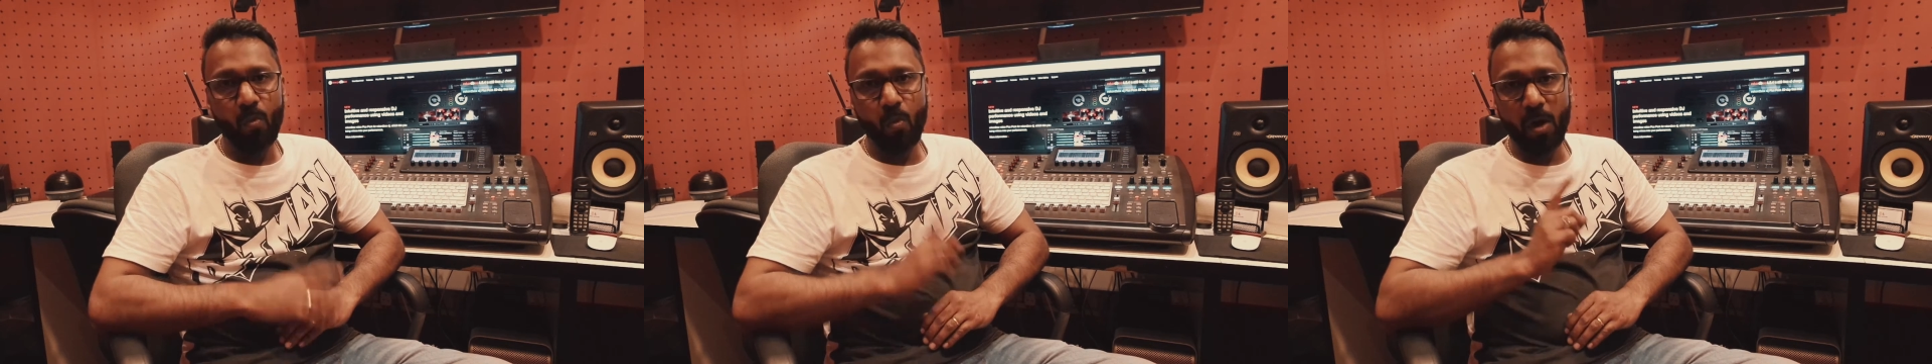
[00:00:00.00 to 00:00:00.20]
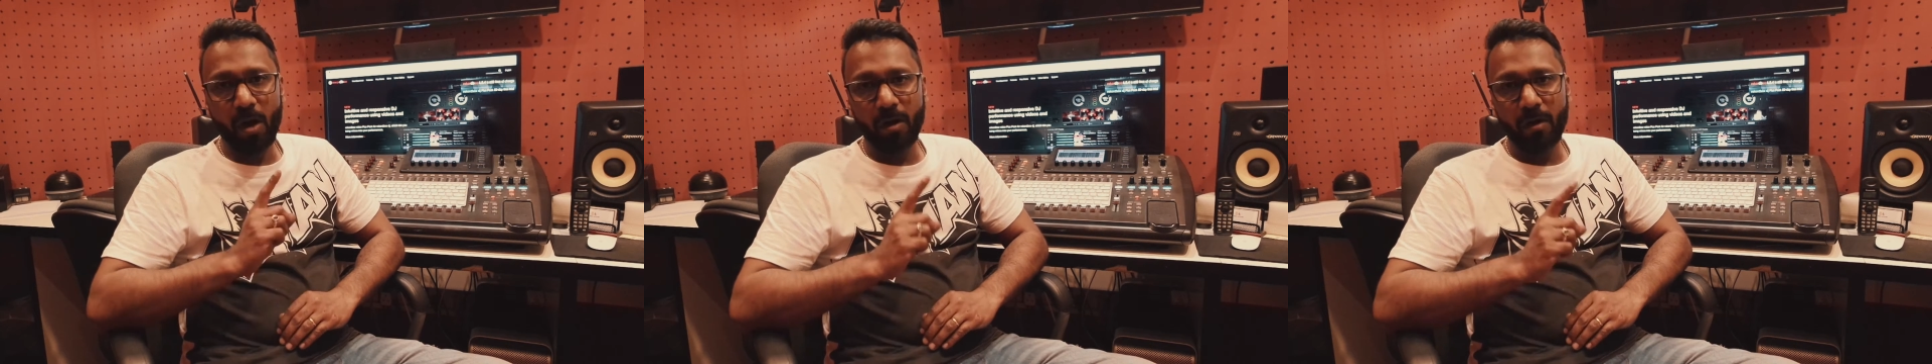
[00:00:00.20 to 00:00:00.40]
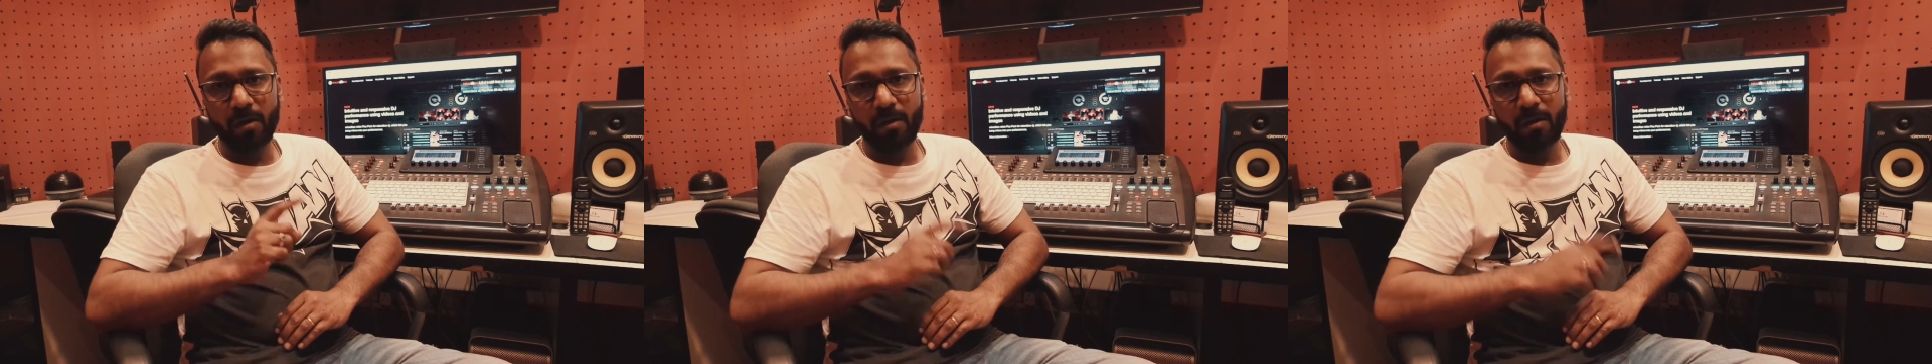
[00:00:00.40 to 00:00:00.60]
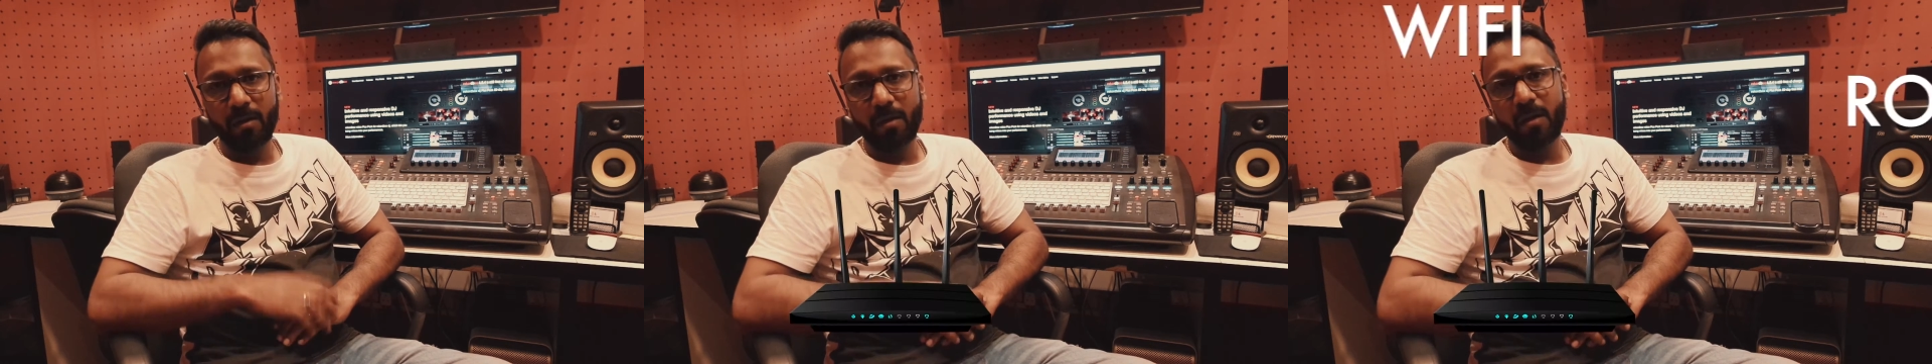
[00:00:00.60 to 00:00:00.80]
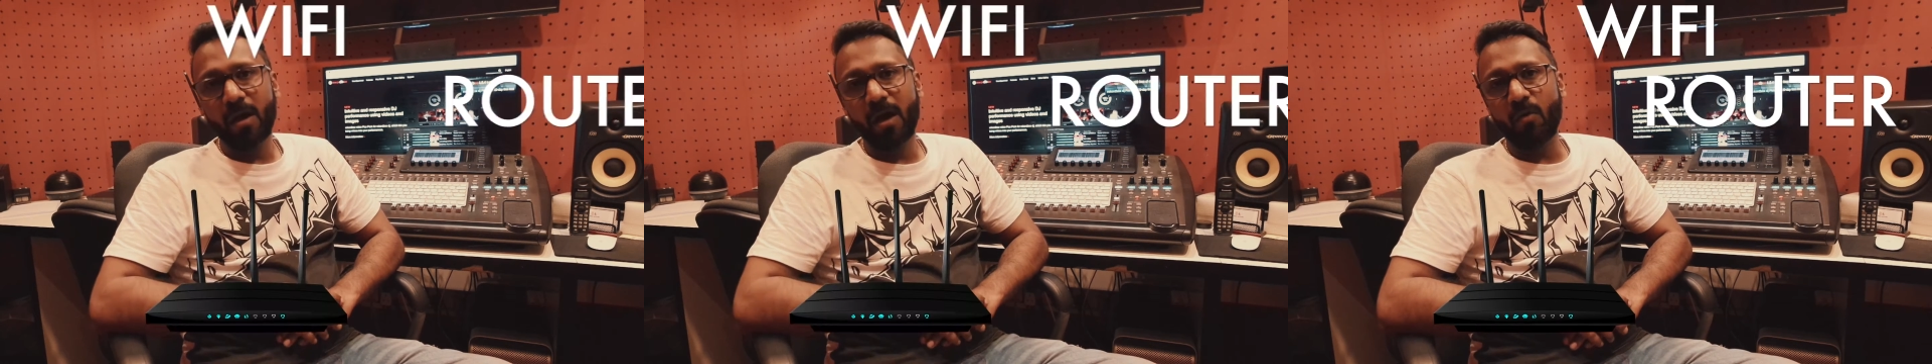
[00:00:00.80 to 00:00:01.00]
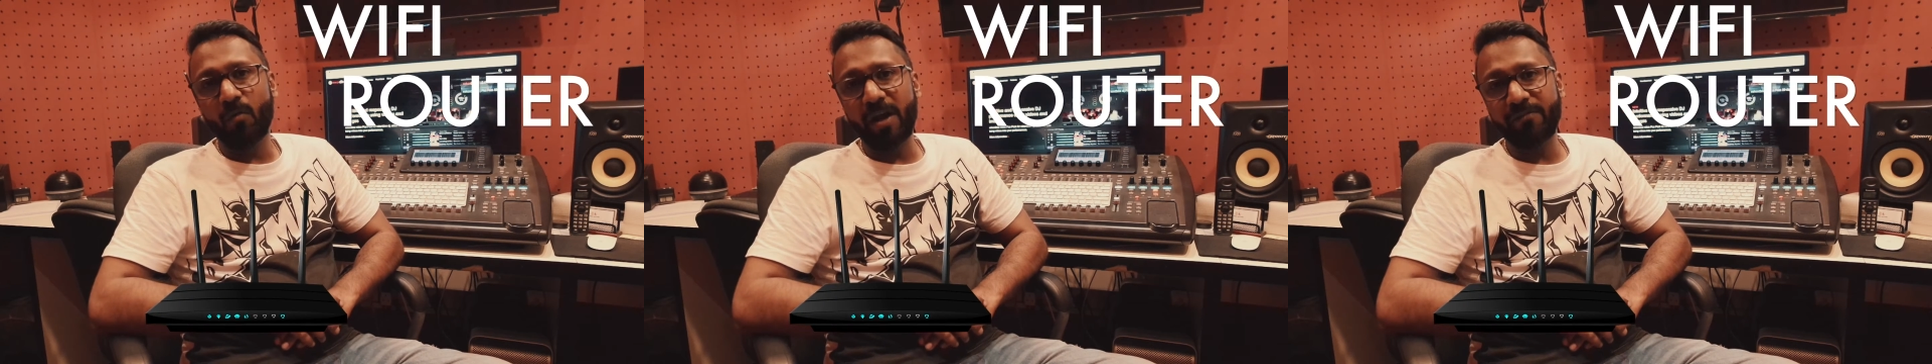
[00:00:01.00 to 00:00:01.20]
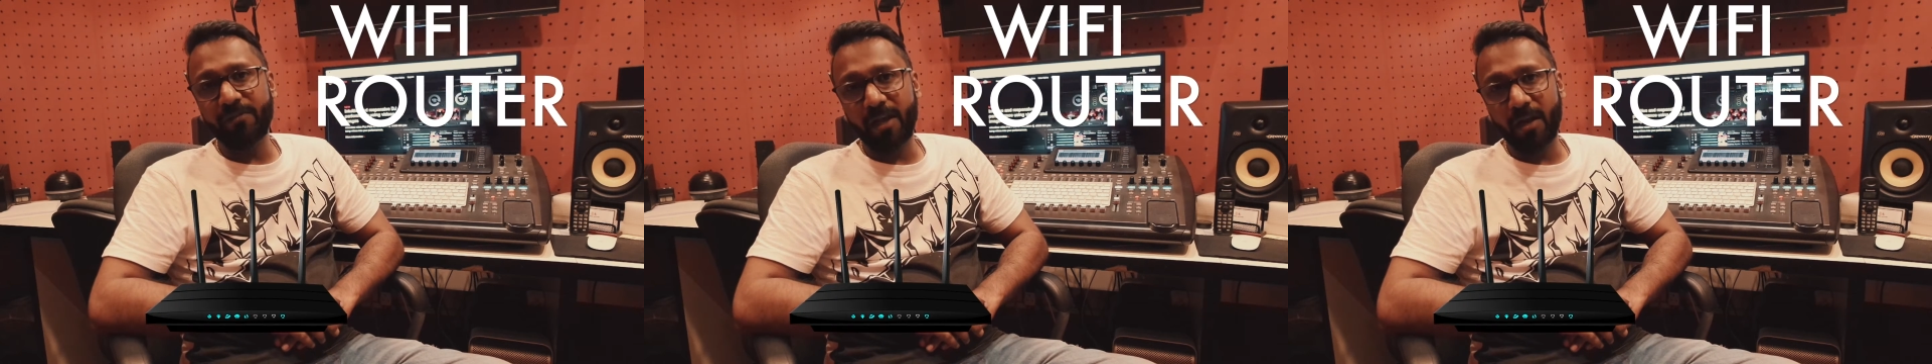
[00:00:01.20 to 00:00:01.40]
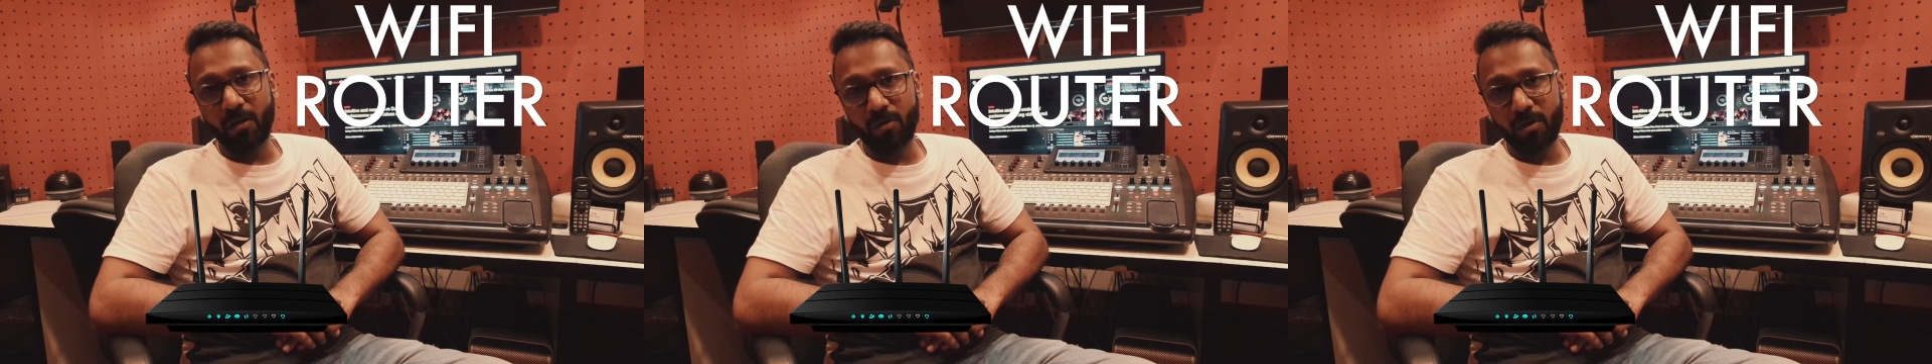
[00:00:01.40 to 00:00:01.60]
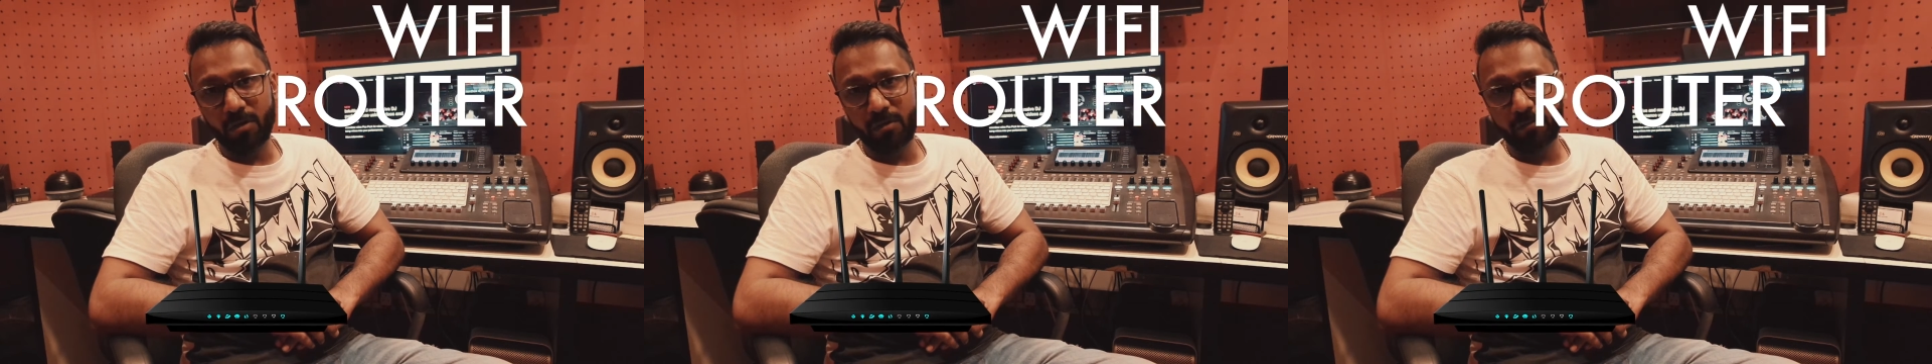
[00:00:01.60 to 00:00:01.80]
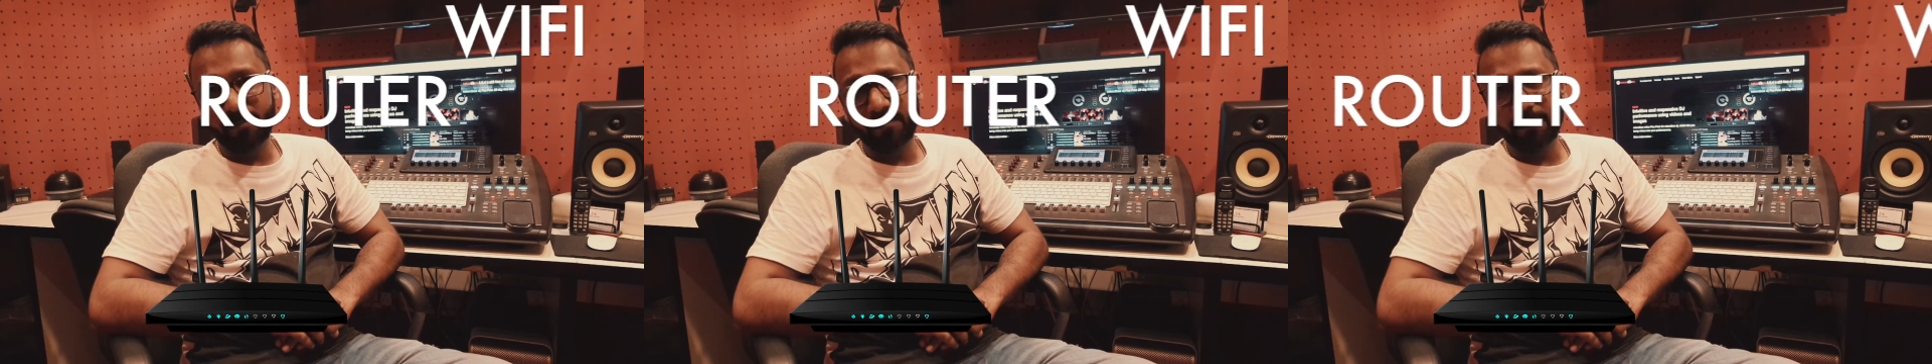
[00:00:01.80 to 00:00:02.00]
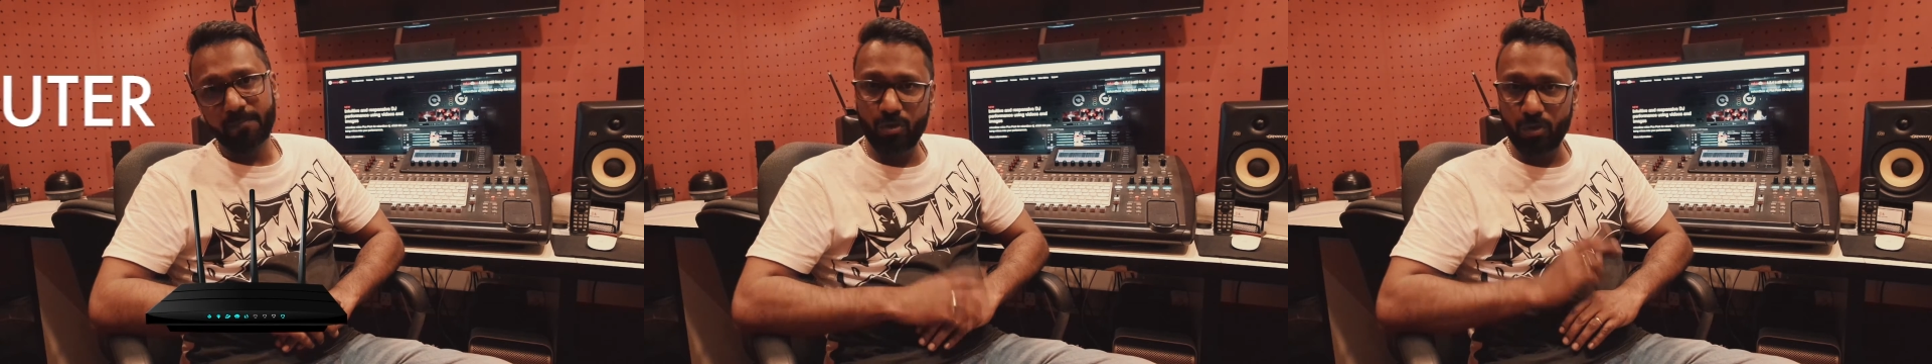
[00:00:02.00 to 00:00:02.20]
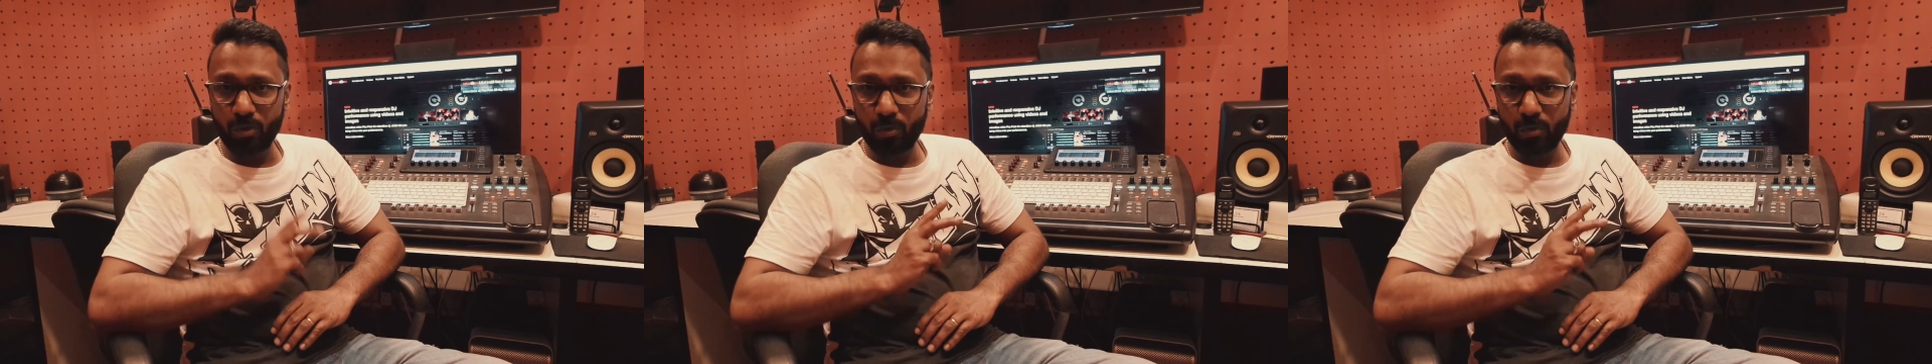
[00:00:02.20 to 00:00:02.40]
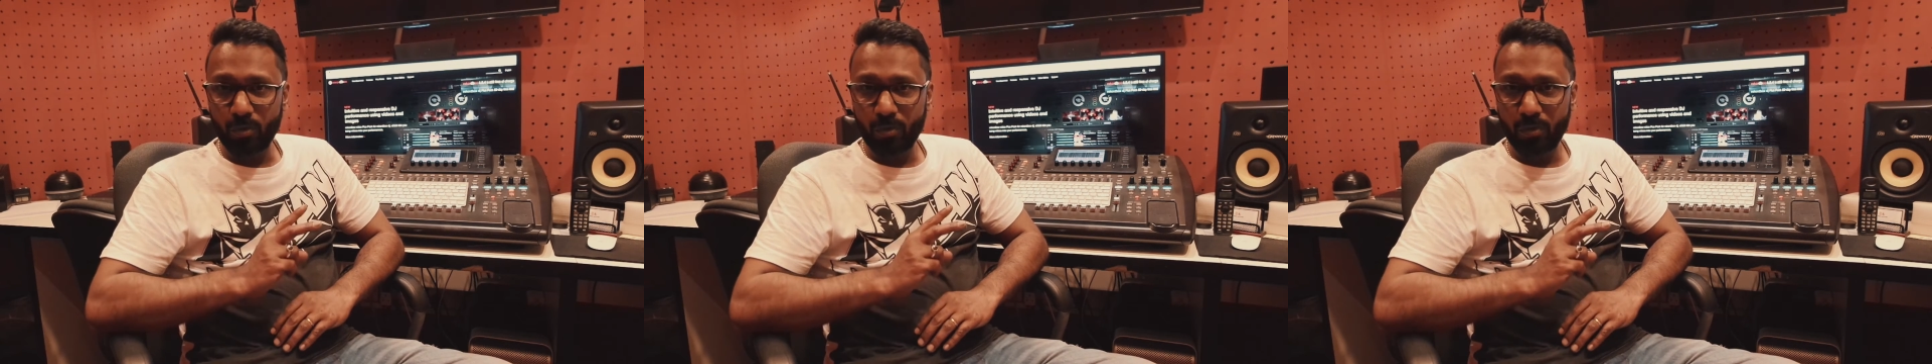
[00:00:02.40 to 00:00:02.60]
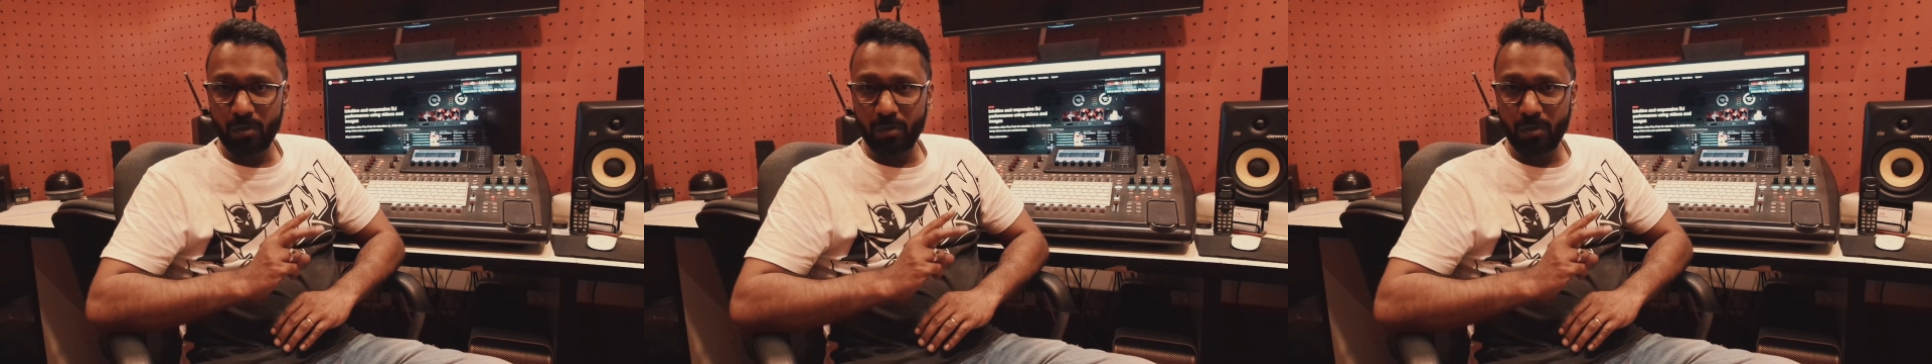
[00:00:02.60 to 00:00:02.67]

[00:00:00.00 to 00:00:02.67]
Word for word: 1 a Wi-Fi router. 2.